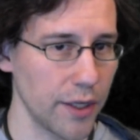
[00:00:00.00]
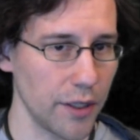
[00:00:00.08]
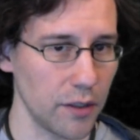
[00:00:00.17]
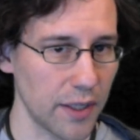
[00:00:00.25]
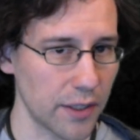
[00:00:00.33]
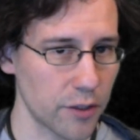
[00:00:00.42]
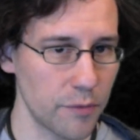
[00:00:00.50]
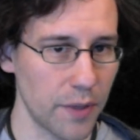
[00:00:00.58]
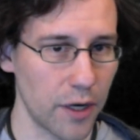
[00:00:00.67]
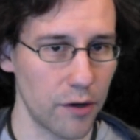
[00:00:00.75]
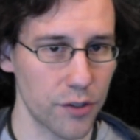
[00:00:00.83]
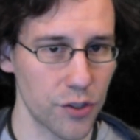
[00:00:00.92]
kill Lantern
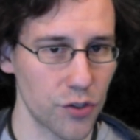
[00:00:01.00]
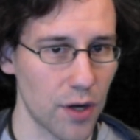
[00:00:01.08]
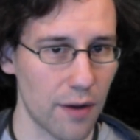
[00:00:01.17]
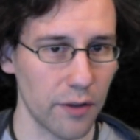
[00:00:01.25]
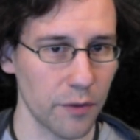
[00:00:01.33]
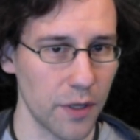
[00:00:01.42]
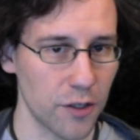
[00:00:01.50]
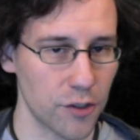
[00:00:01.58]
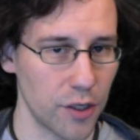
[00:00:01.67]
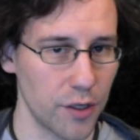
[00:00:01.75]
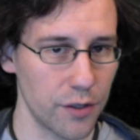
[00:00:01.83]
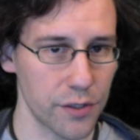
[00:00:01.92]
Bearers and Traveling
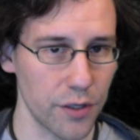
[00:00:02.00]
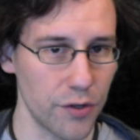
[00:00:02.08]
Ministers